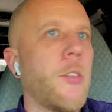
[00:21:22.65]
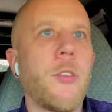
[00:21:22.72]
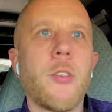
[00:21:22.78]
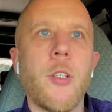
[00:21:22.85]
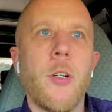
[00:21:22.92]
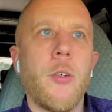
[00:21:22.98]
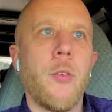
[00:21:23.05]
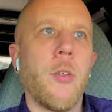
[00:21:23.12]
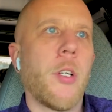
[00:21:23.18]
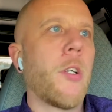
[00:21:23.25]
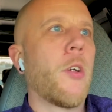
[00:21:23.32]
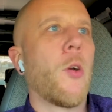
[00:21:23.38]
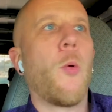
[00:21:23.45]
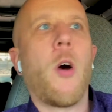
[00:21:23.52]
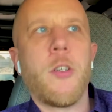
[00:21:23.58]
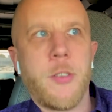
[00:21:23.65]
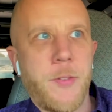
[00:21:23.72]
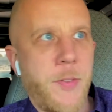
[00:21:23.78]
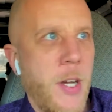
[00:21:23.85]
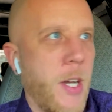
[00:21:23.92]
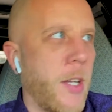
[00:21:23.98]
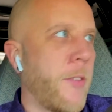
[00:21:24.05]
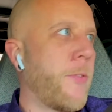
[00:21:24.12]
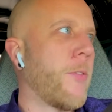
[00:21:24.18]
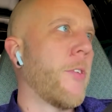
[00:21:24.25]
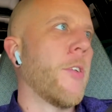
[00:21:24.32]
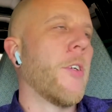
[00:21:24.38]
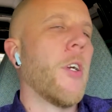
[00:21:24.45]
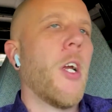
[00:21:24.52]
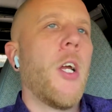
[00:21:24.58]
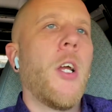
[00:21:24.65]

so it could qualify for